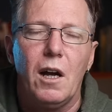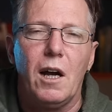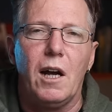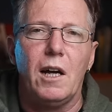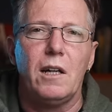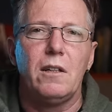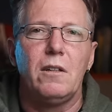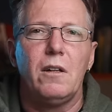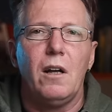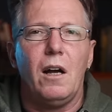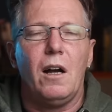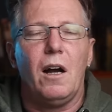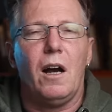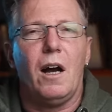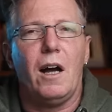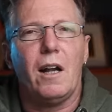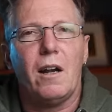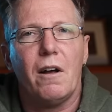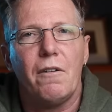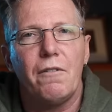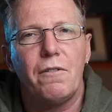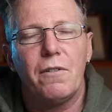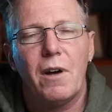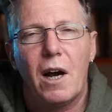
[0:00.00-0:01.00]
And
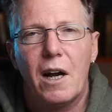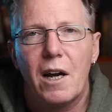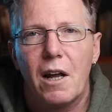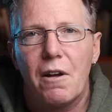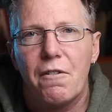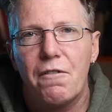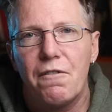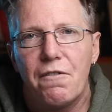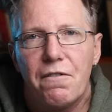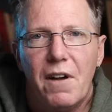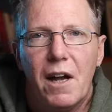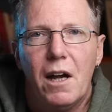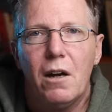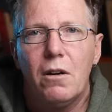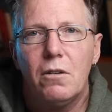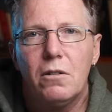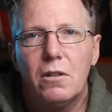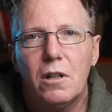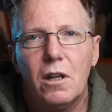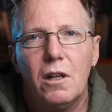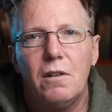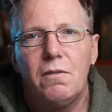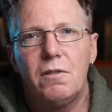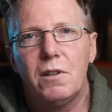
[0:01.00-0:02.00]
and I've and I've
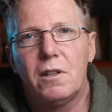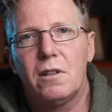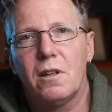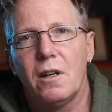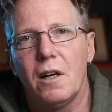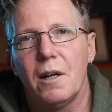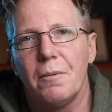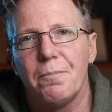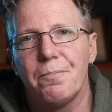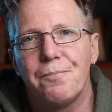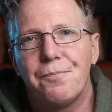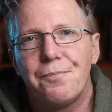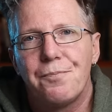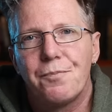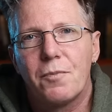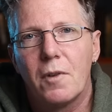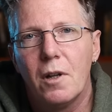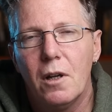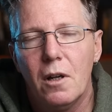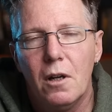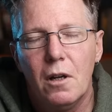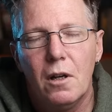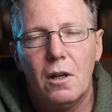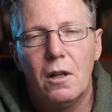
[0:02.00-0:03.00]
found over time
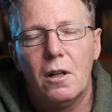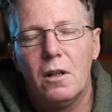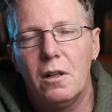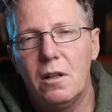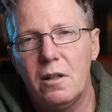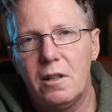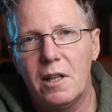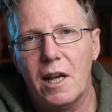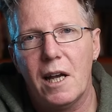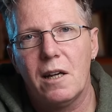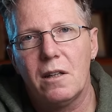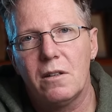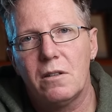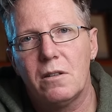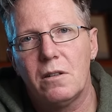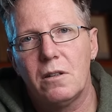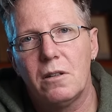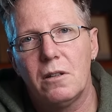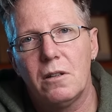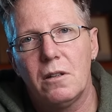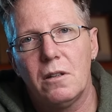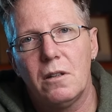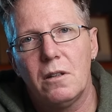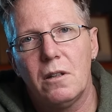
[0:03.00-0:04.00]
that
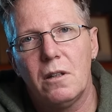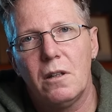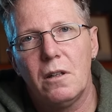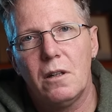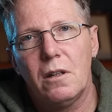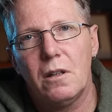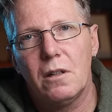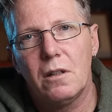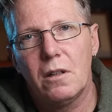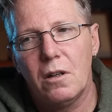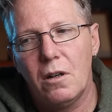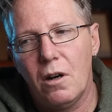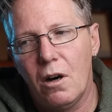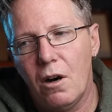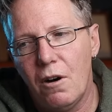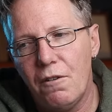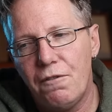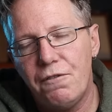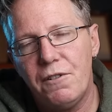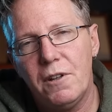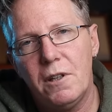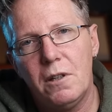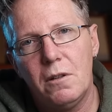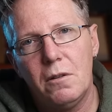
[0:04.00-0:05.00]

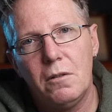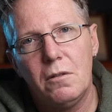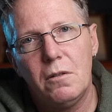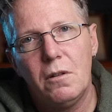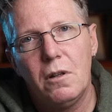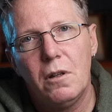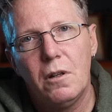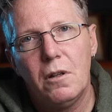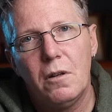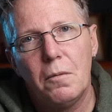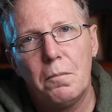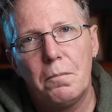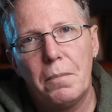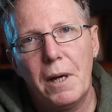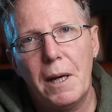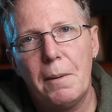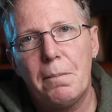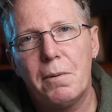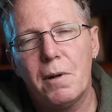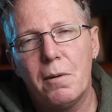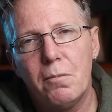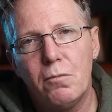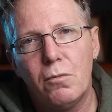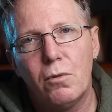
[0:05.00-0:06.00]
often
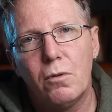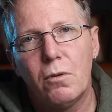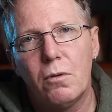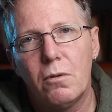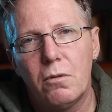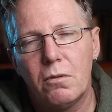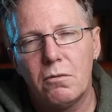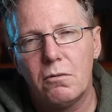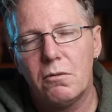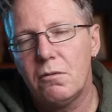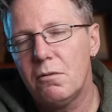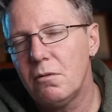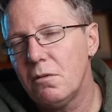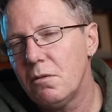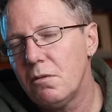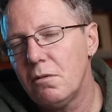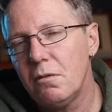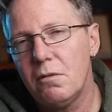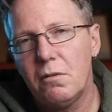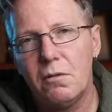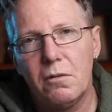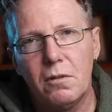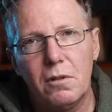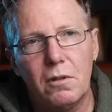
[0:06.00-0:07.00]
people are more
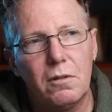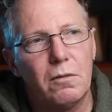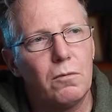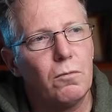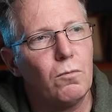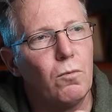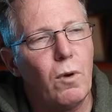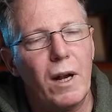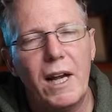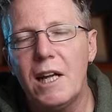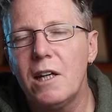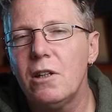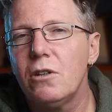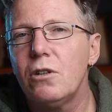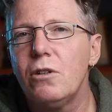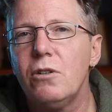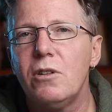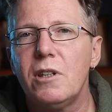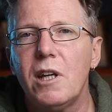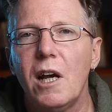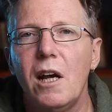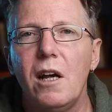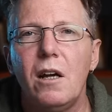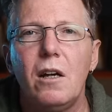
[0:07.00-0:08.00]
willing to
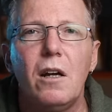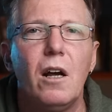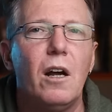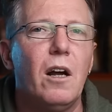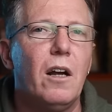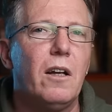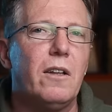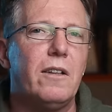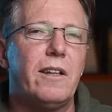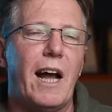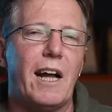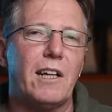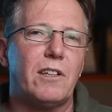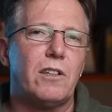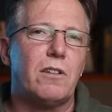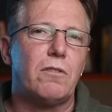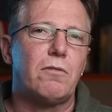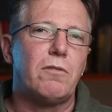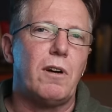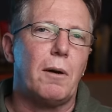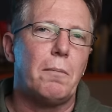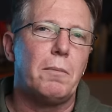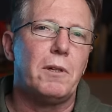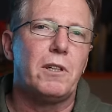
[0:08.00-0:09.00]
say that's a
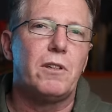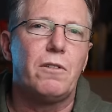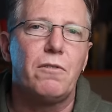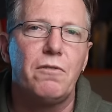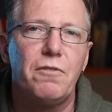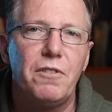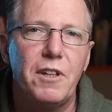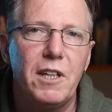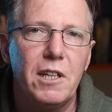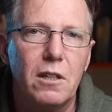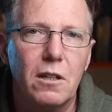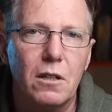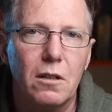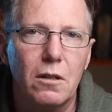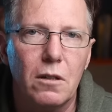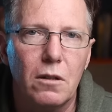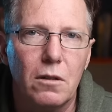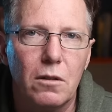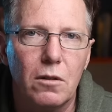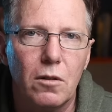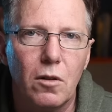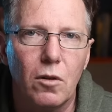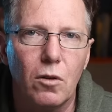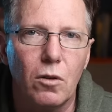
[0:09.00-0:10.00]
rubbish
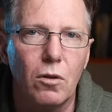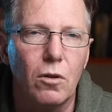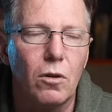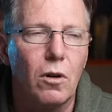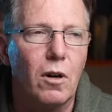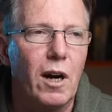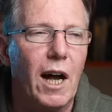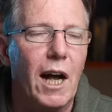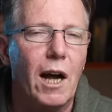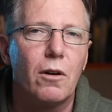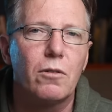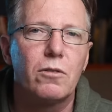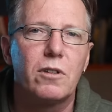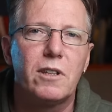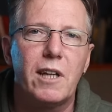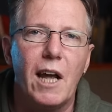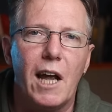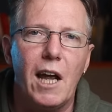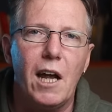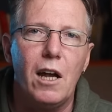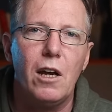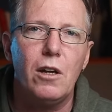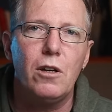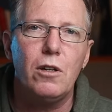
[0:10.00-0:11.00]
video or how
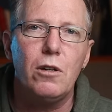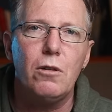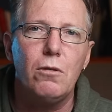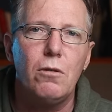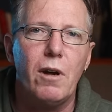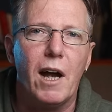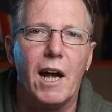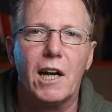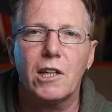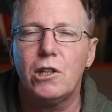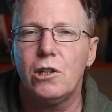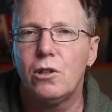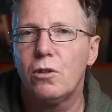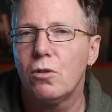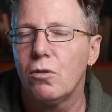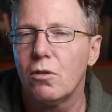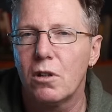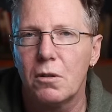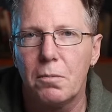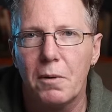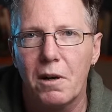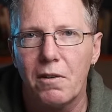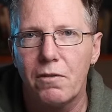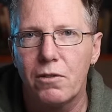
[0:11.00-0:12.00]
dare you actually
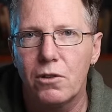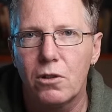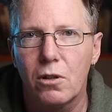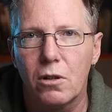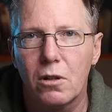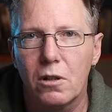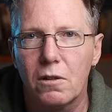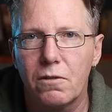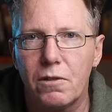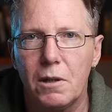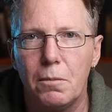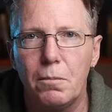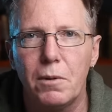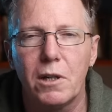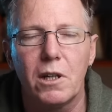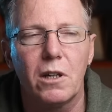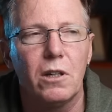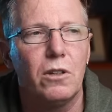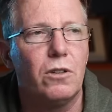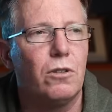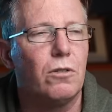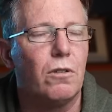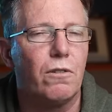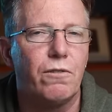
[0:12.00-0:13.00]
talk about photography
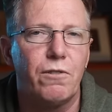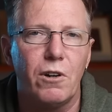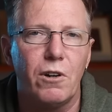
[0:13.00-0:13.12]
because your